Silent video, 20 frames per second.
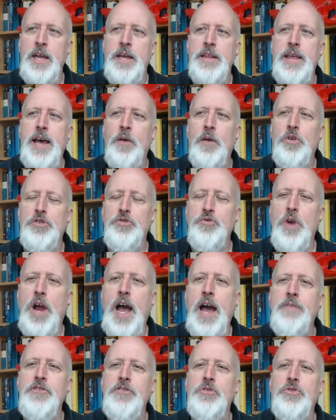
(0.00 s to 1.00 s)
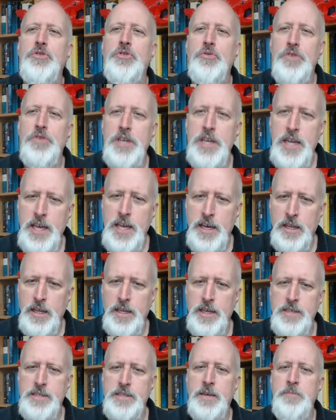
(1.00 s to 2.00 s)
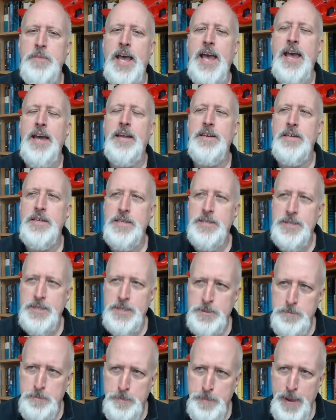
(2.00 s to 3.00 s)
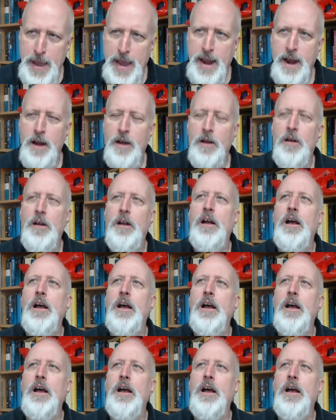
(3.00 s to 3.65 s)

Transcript: That will drive you to nihilism and despair.